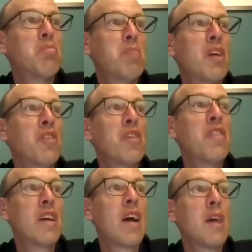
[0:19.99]
because in
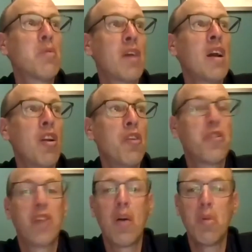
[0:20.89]
the games they
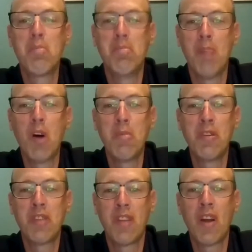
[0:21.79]
lost, there were
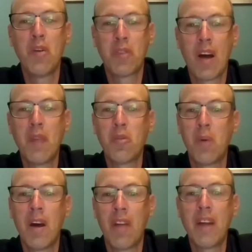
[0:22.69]
moments in those games
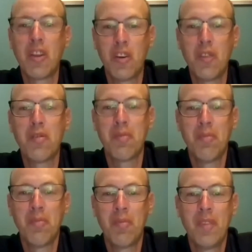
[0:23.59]
where they could have
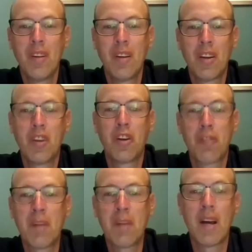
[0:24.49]

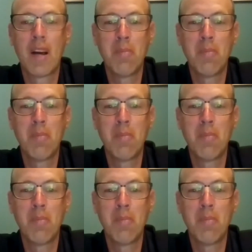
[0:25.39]
grabbed the game by the